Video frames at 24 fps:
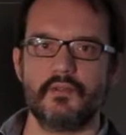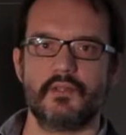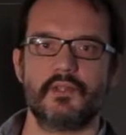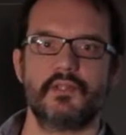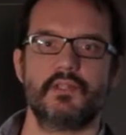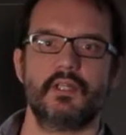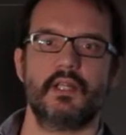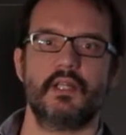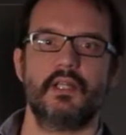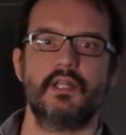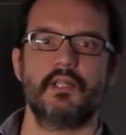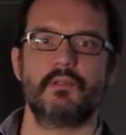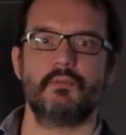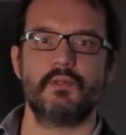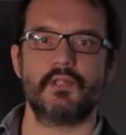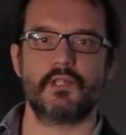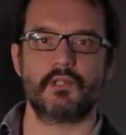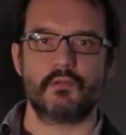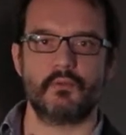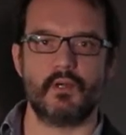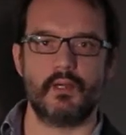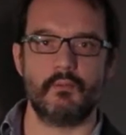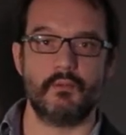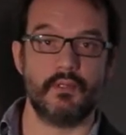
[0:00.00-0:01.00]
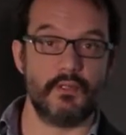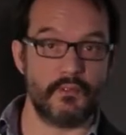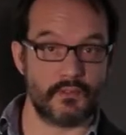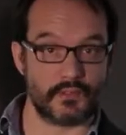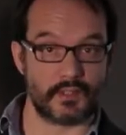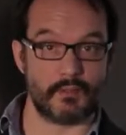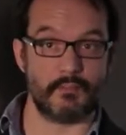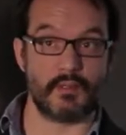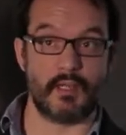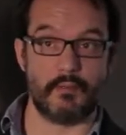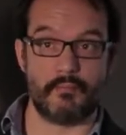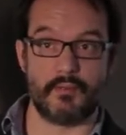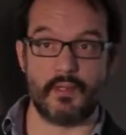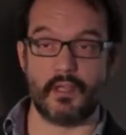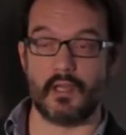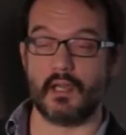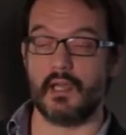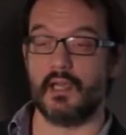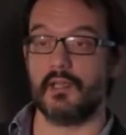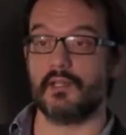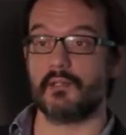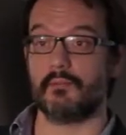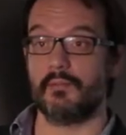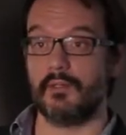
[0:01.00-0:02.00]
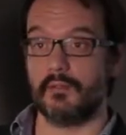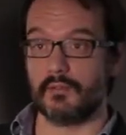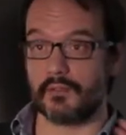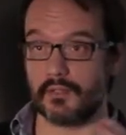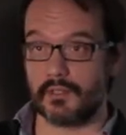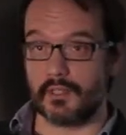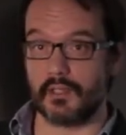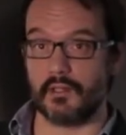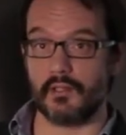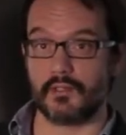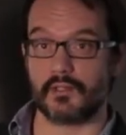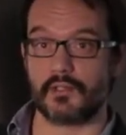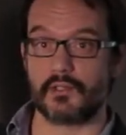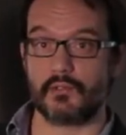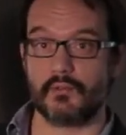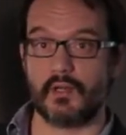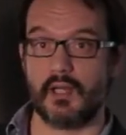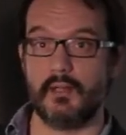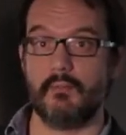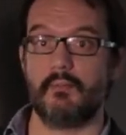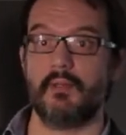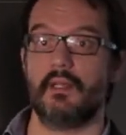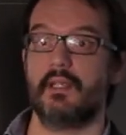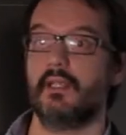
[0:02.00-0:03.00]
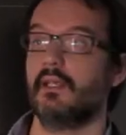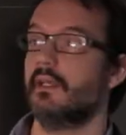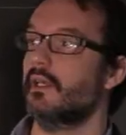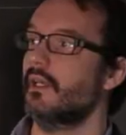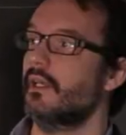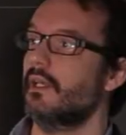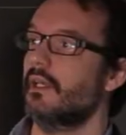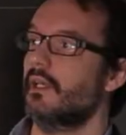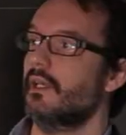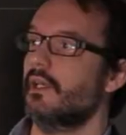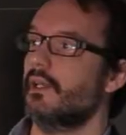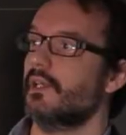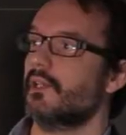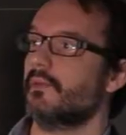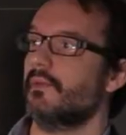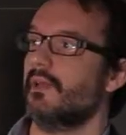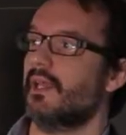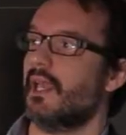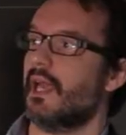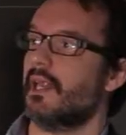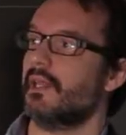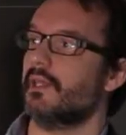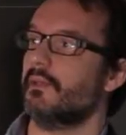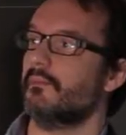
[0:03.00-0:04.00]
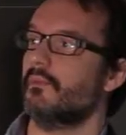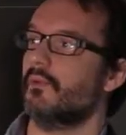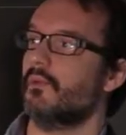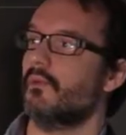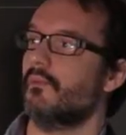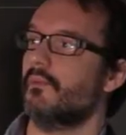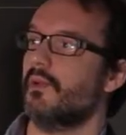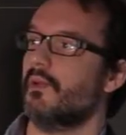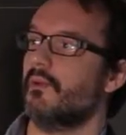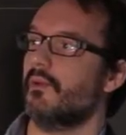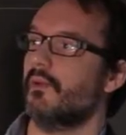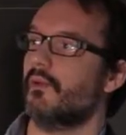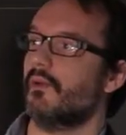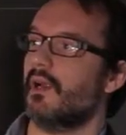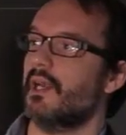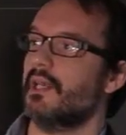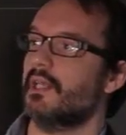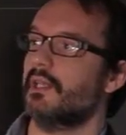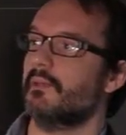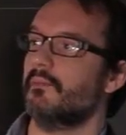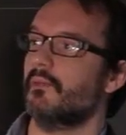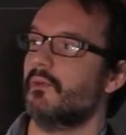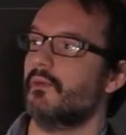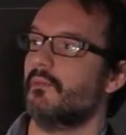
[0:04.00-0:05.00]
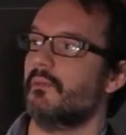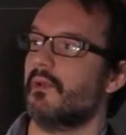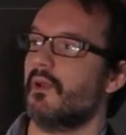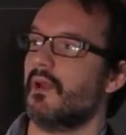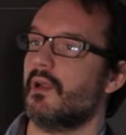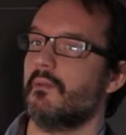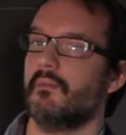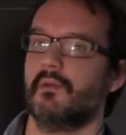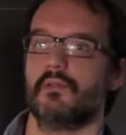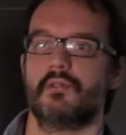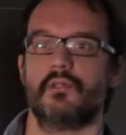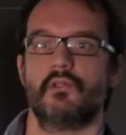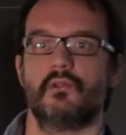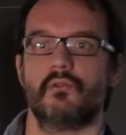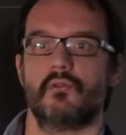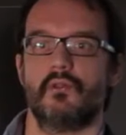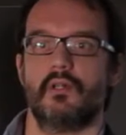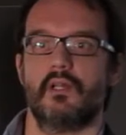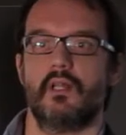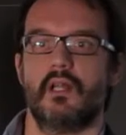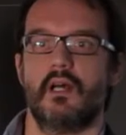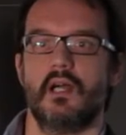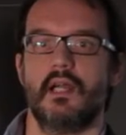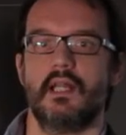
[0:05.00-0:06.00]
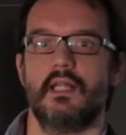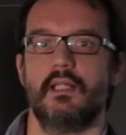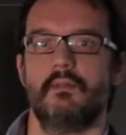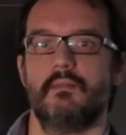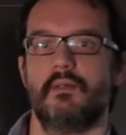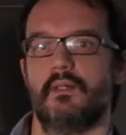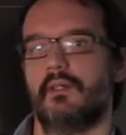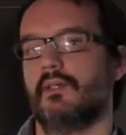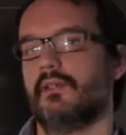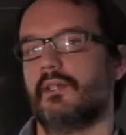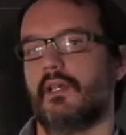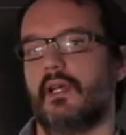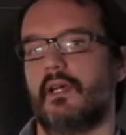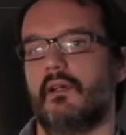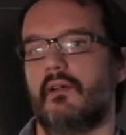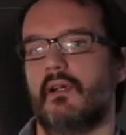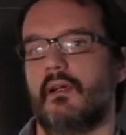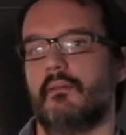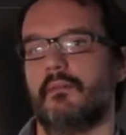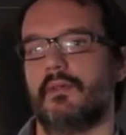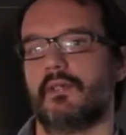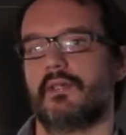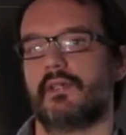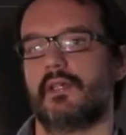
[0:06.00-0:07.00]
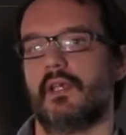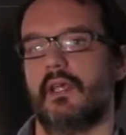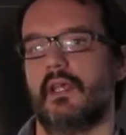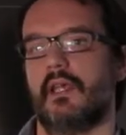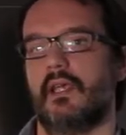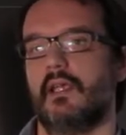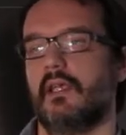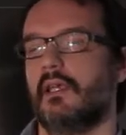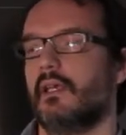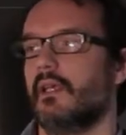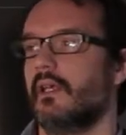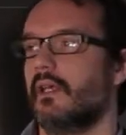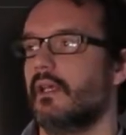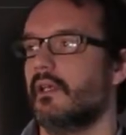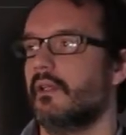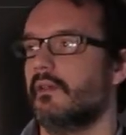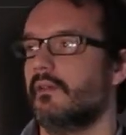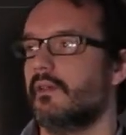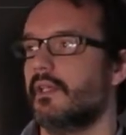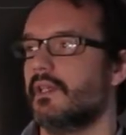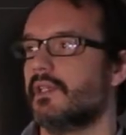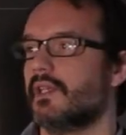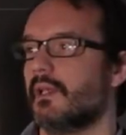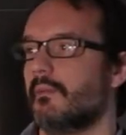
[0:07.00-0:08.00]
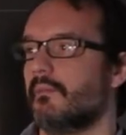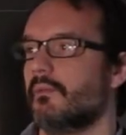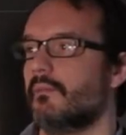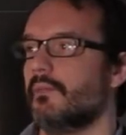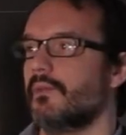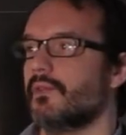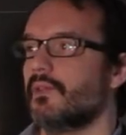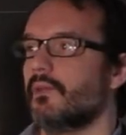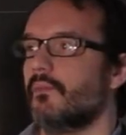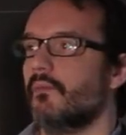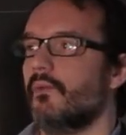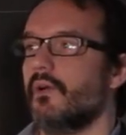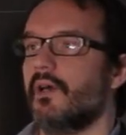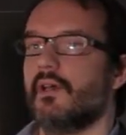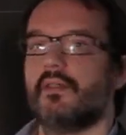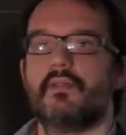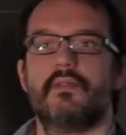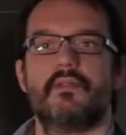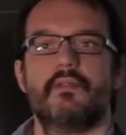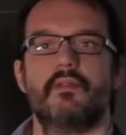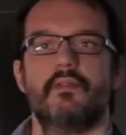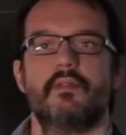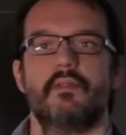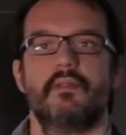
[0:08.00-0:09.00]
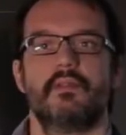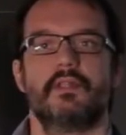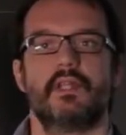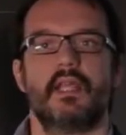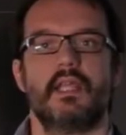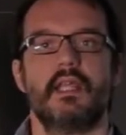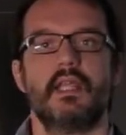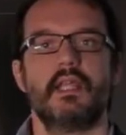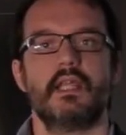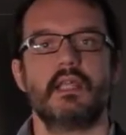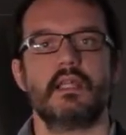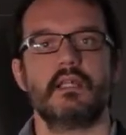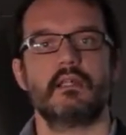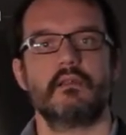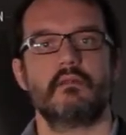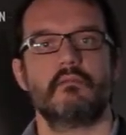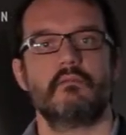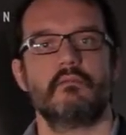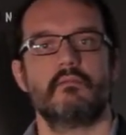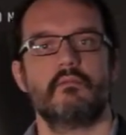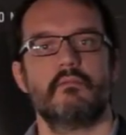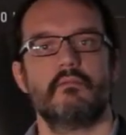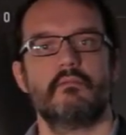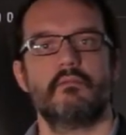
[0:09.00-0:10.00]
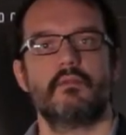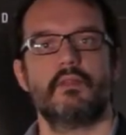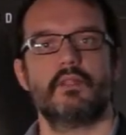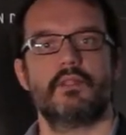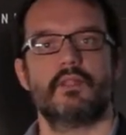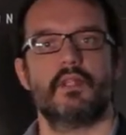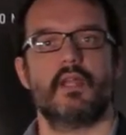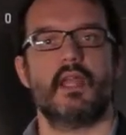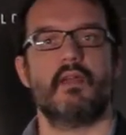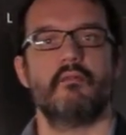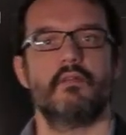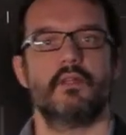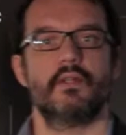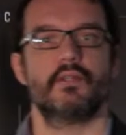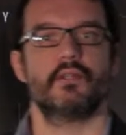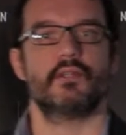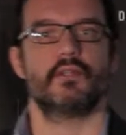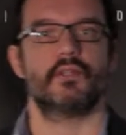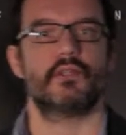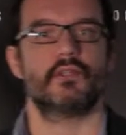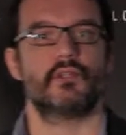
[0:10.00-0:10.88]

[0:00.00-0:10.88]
of studies, we used some APIs, and we also did a lot of scraping. So we gathered them all, and we graded them all, and we were able to draw a line in the middle of the diagram and say, these supplements are worth taking, because the evidence is